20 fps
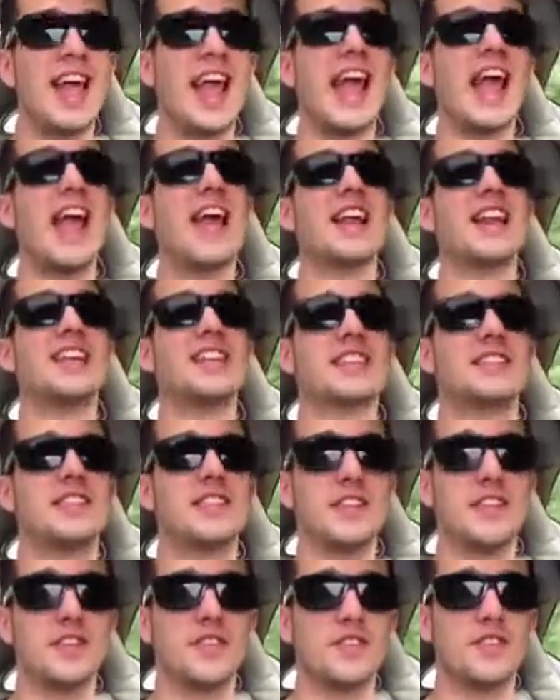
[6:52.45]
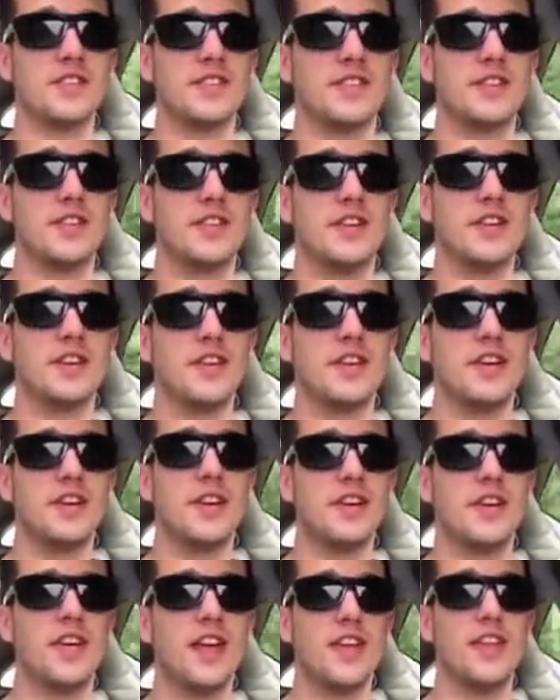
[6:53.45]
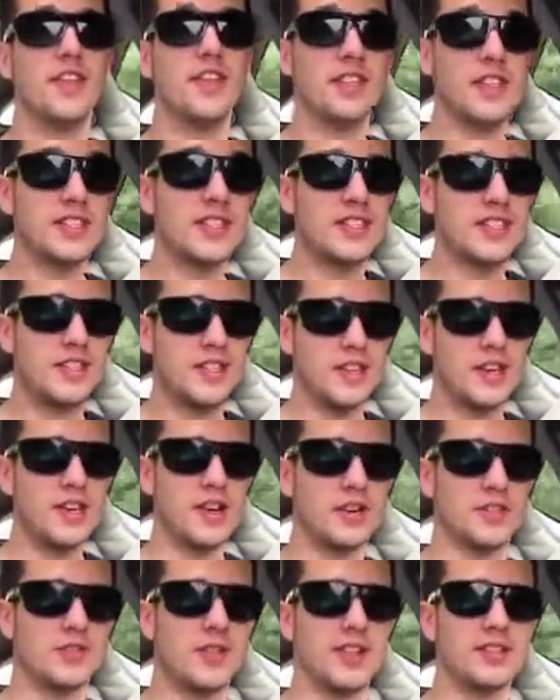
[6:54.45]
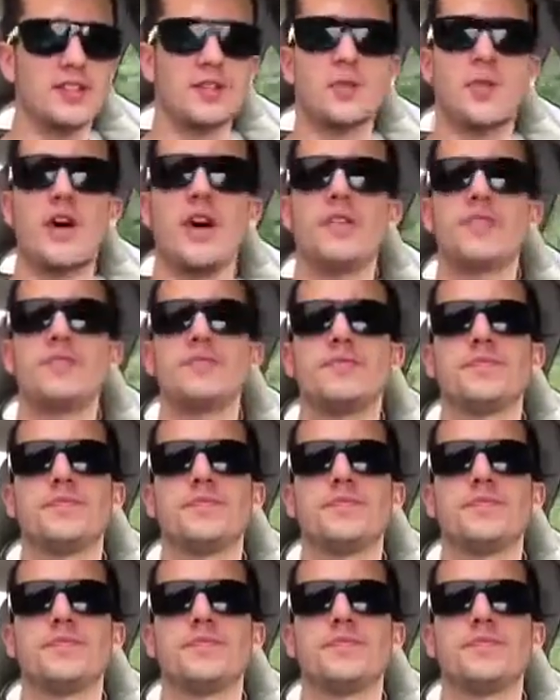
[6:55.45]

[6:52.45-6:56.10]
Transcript: and its Sears this year, 2012.